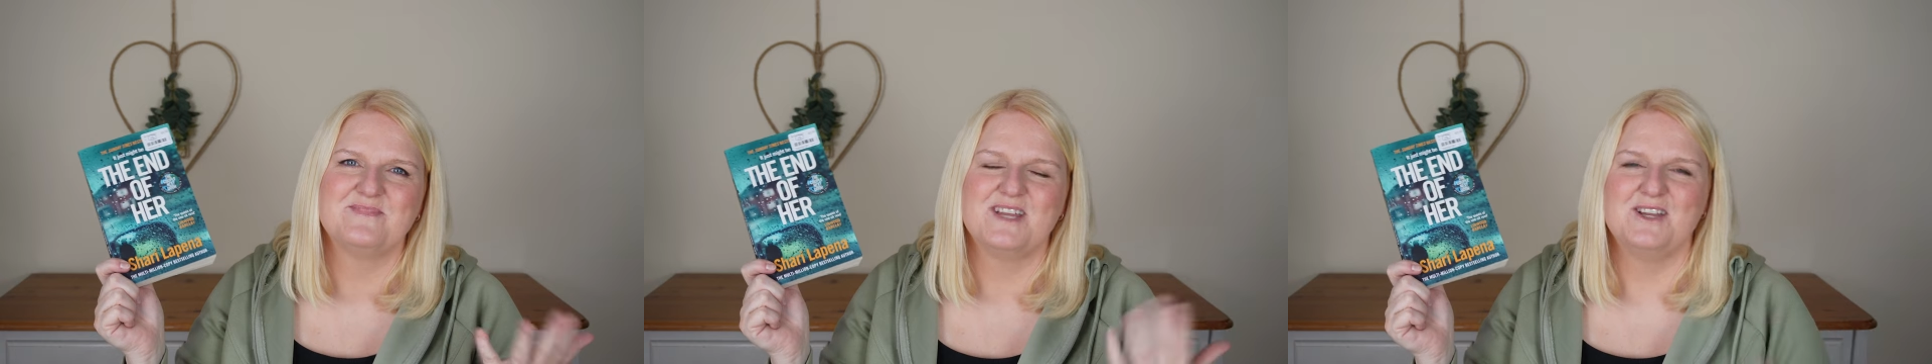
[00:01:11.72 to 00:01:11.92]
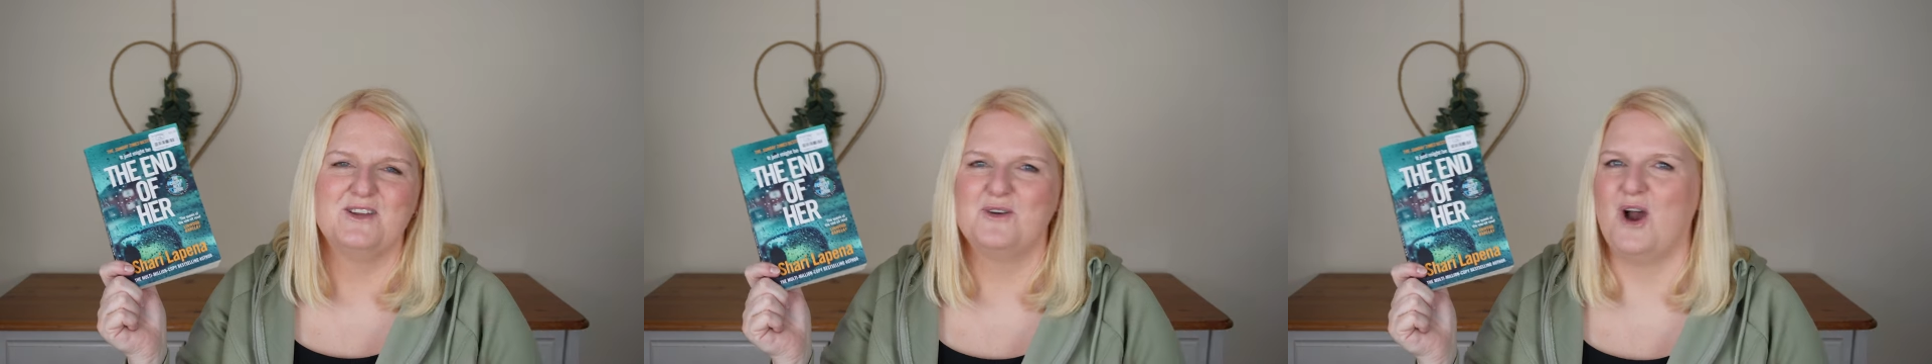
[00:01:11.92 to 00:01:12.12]

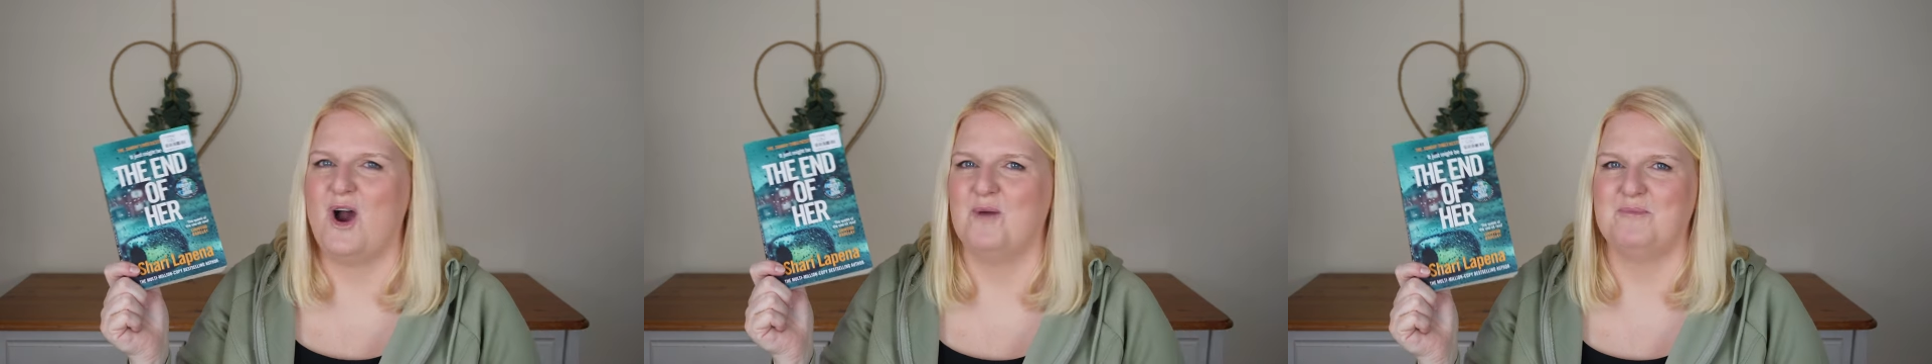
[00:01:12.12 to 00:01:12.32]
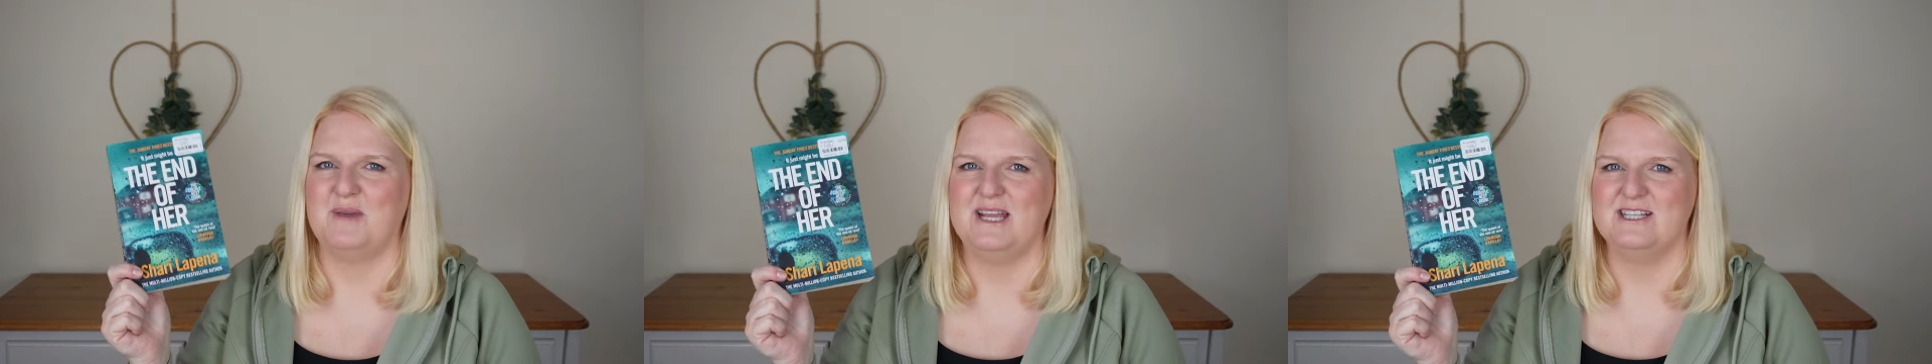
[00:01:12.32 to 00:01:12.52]
You
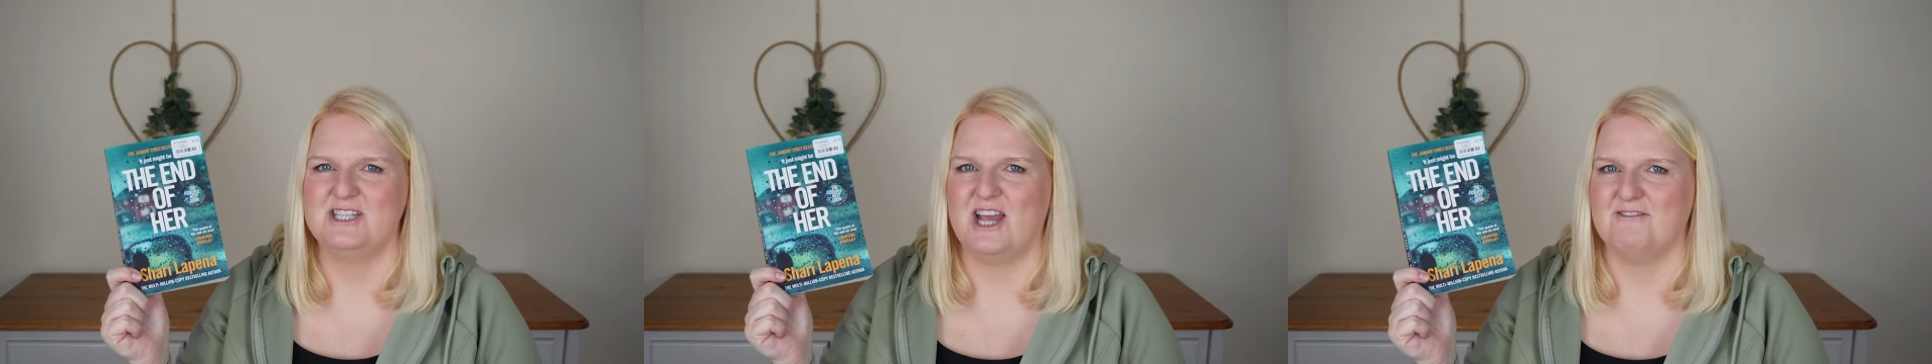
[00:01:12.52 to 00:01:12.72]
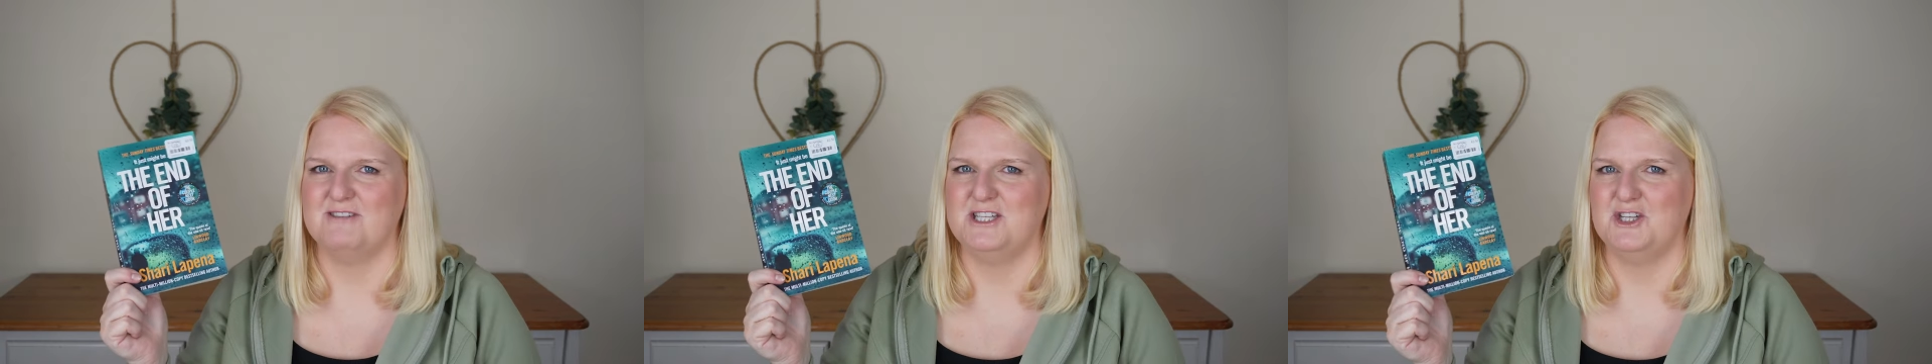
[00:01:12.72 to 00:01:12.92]
can't beat
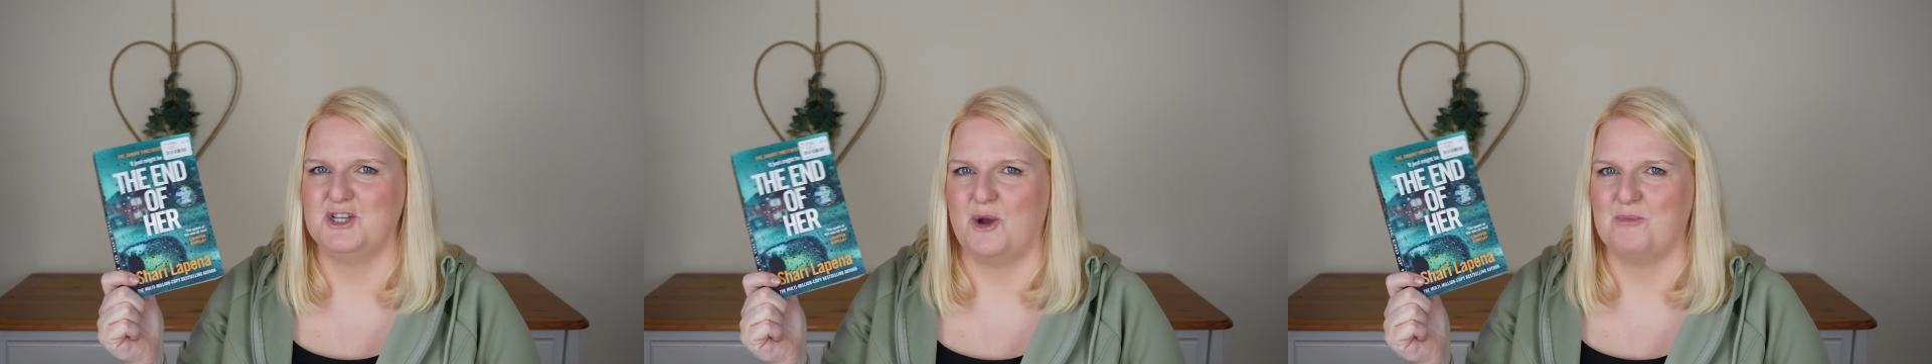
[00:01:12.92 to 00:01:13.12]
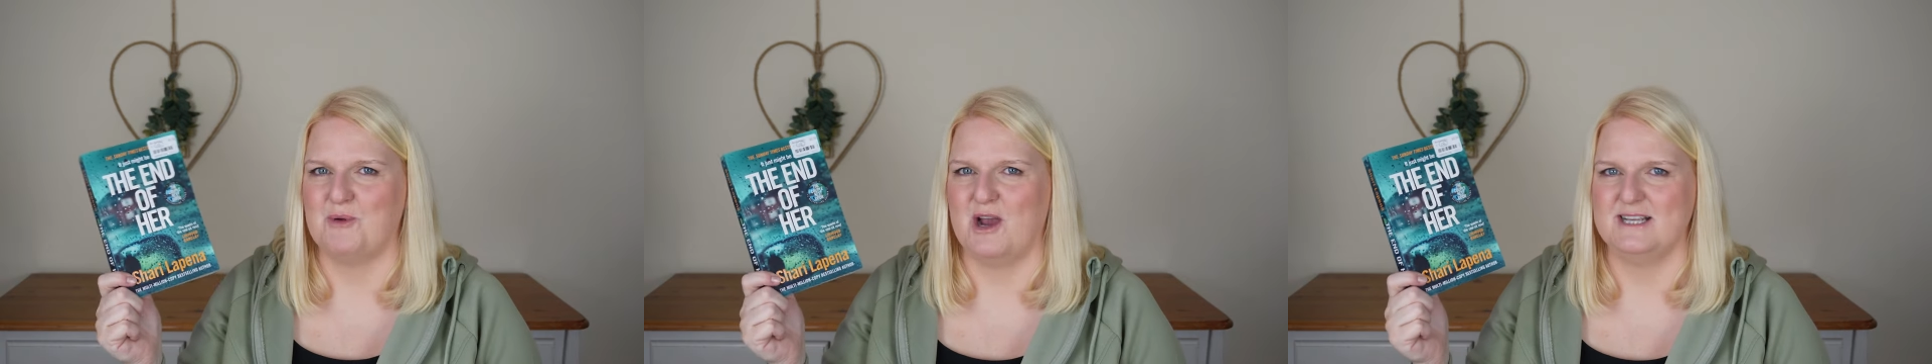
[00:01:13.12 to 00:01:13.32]
charity
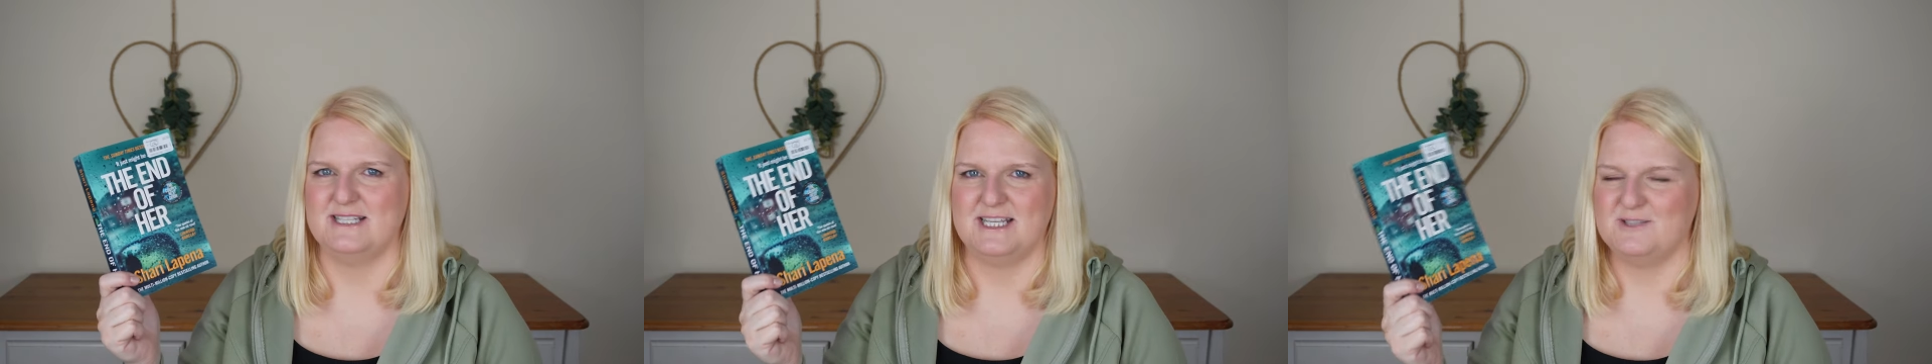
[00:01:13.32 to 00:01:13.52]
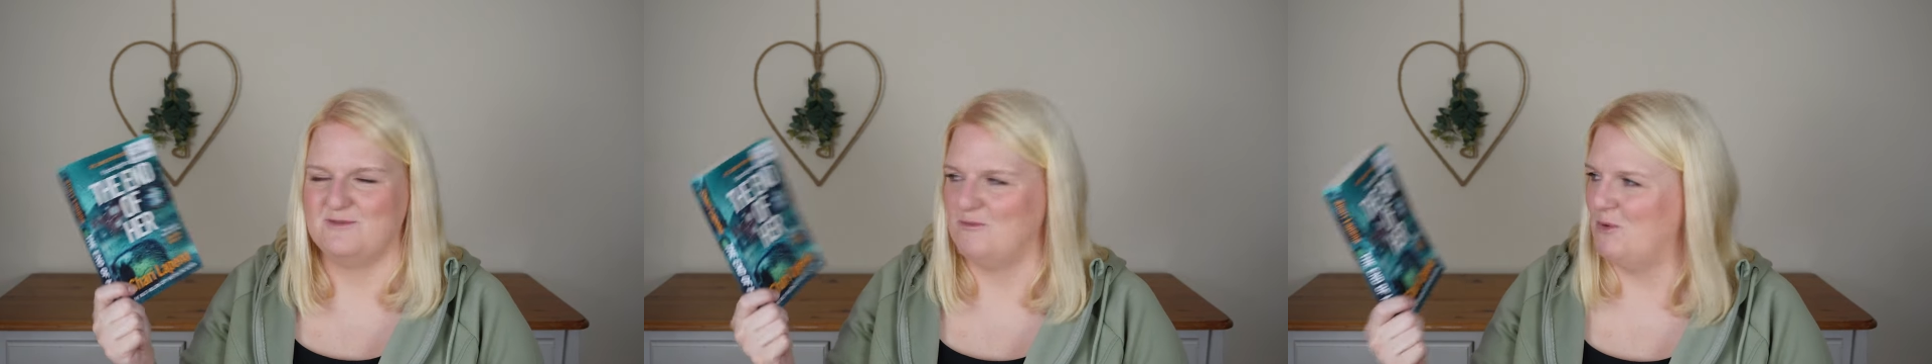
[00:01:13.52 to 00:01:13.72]
shop
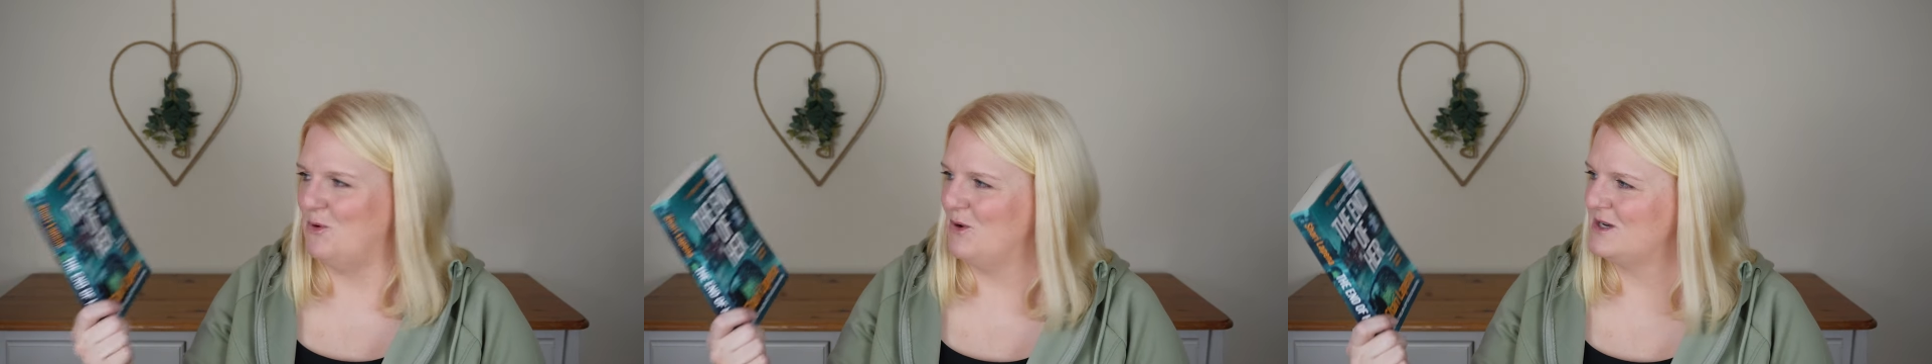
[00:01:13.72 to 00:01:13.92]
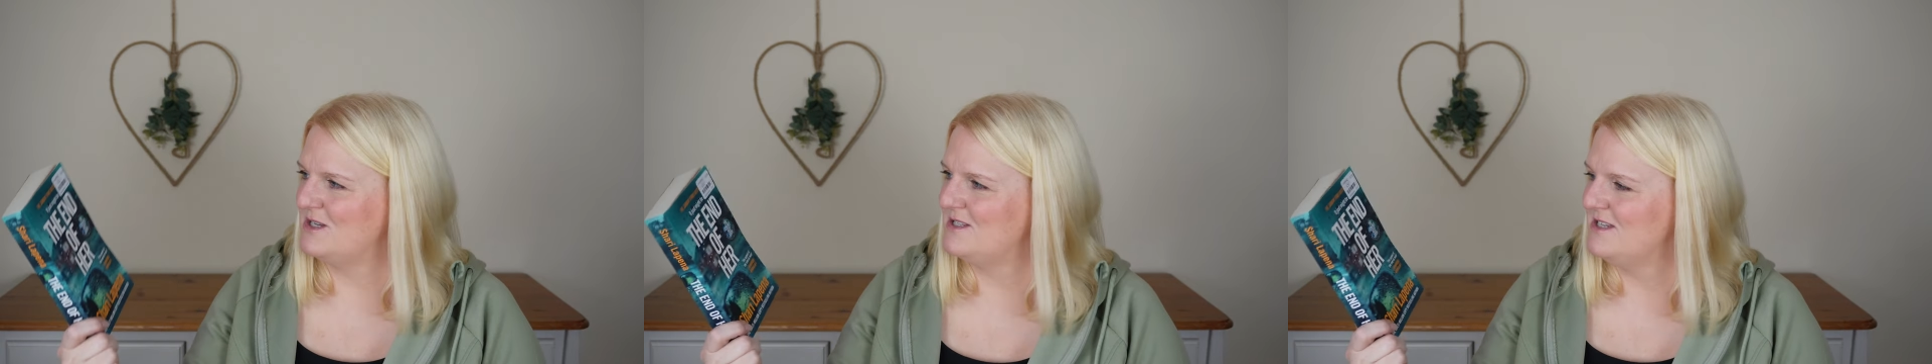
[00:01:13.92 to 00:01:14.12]
prices for
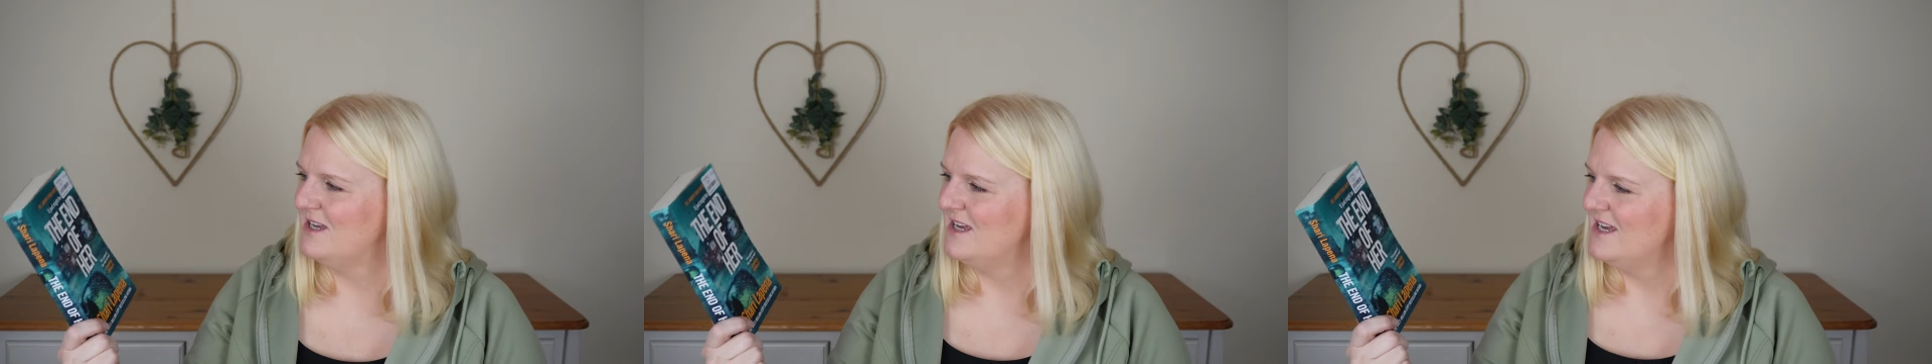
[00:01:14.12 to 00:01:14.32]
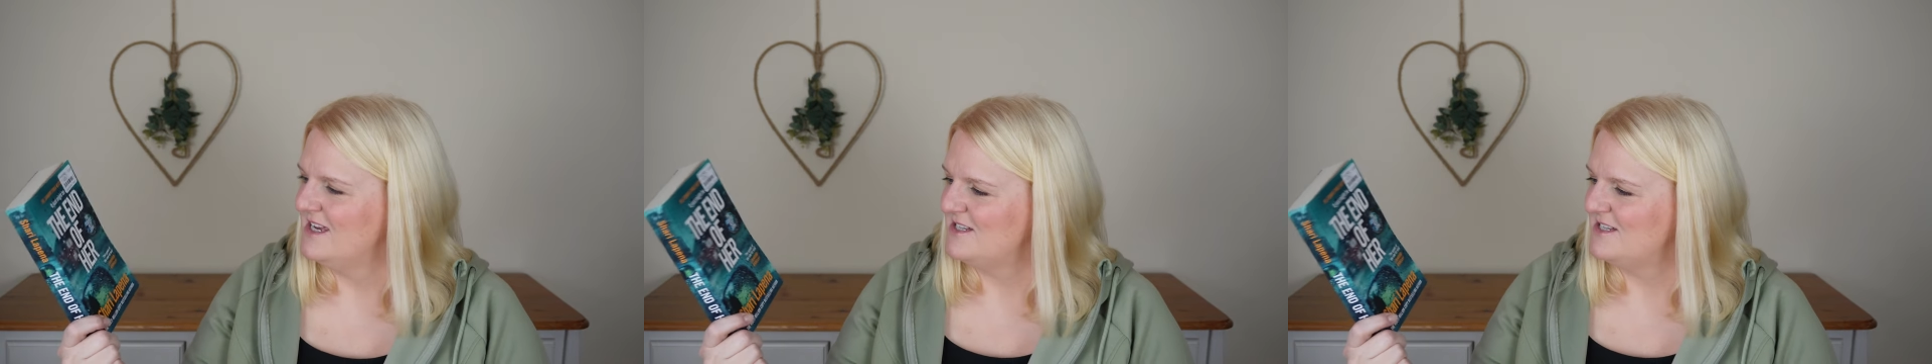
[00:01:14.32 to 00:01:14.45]
books.